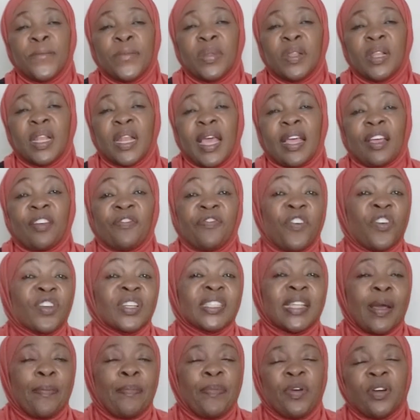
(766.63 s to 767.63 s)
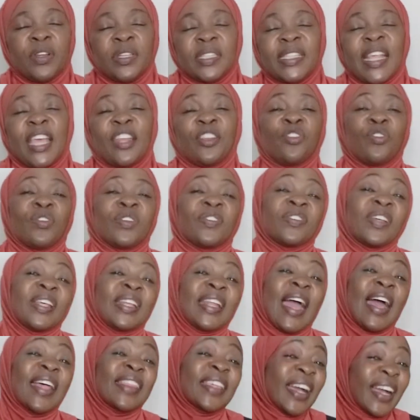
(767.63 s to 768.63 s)
like phone support. They do it in
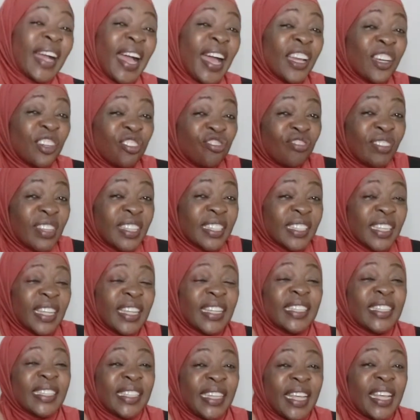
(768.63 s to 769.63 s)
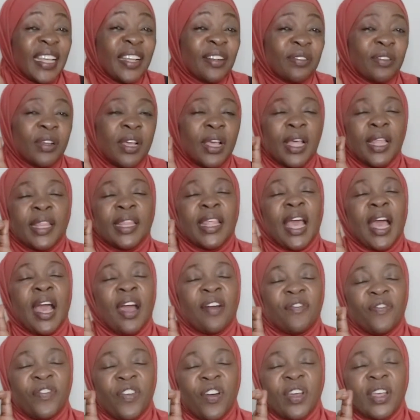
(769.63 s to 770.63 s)
other countries. Still, they're
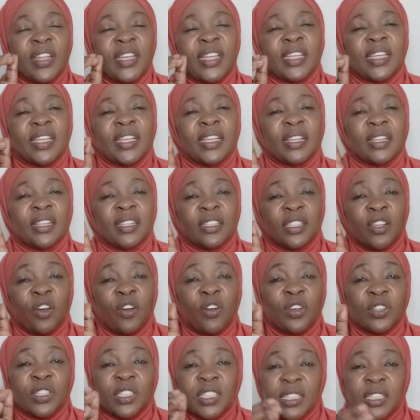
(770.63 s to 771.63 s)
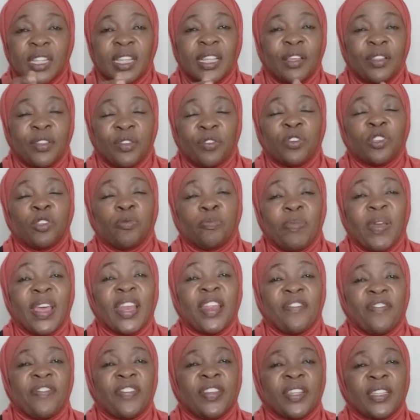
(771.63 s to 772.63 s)
avoiding those huge
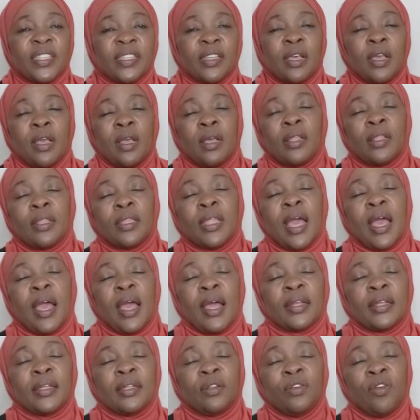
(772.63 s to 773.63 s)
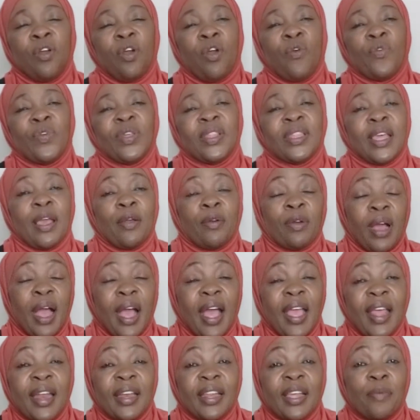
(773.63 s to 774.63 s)
benefits that go with
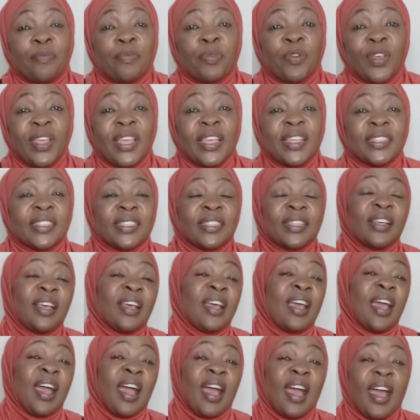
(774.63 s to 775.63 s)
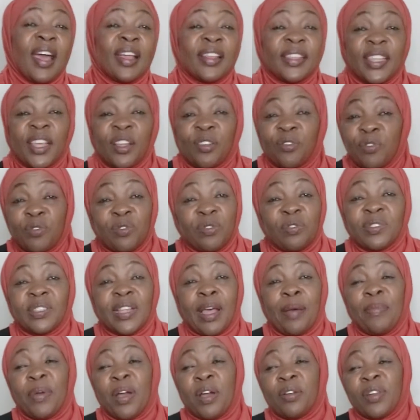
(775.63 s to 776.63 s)
hiring employees and the rules
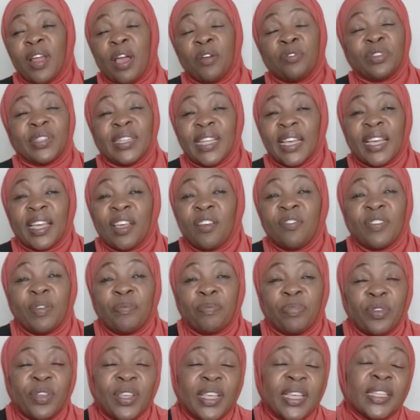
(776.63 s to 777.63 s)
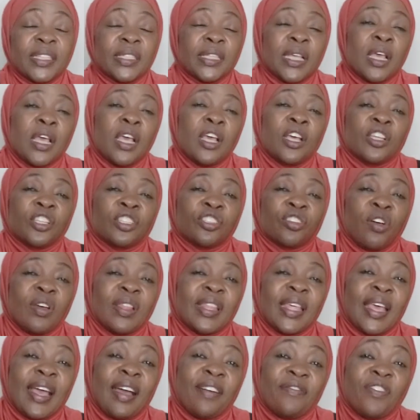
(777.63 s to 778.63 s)
about how to take care of employees. So
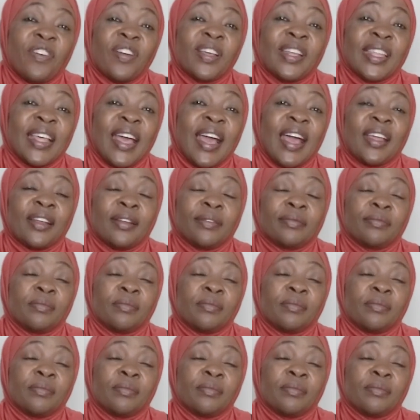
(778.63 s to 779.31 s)
they avoid that